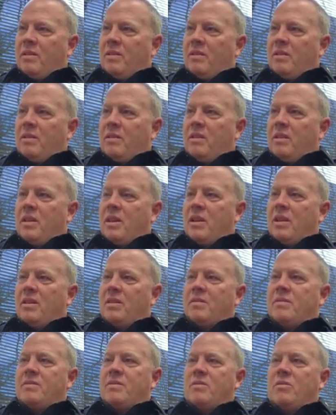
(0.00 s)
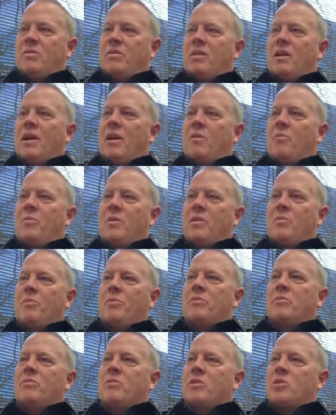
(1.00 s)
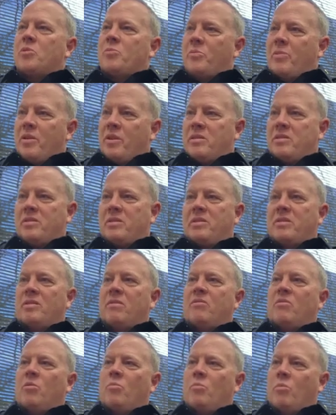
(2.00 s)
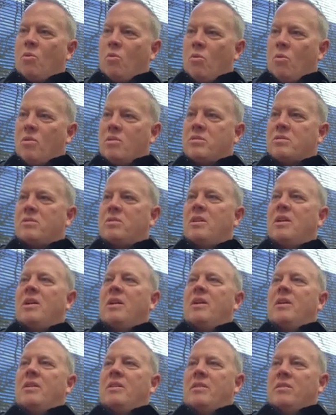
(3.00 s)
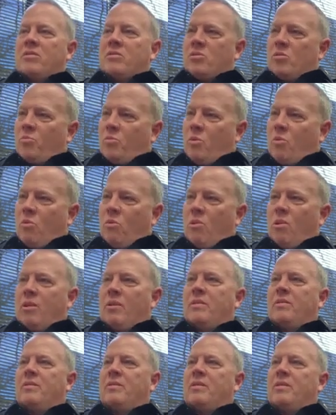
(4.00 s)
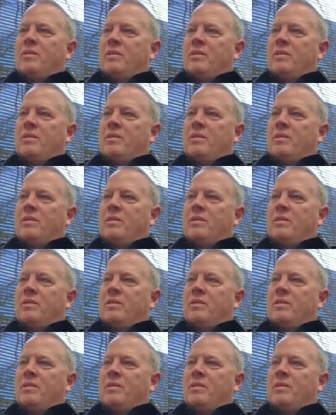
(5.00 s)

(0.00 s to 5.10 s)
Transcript: Mm-hmm. And to allow people to express their remorse, their support